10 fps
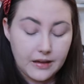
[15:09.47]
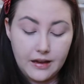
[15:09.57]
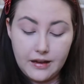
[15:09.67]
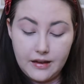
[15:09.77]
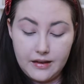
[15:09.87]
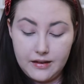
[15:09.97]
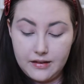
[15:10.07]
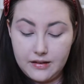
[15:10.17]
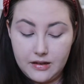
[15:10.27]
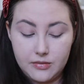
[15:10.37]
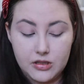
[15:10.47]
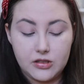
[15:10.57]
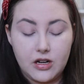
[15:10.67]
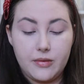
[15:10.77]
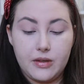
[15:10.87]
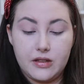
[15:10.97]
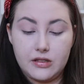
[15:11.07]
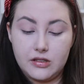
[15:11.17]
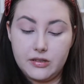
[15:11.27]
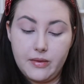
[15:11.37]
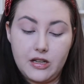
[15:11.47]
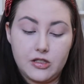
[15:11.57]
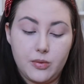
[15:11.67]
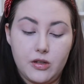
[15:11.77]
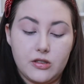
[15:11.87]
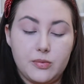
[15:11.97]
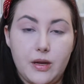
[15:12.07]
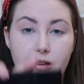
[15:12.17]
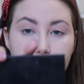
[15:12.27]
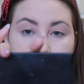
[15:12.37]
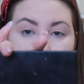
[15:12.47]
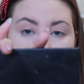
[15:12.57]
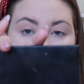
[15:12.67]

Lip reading: And just grabbing this SMASHBOX palette.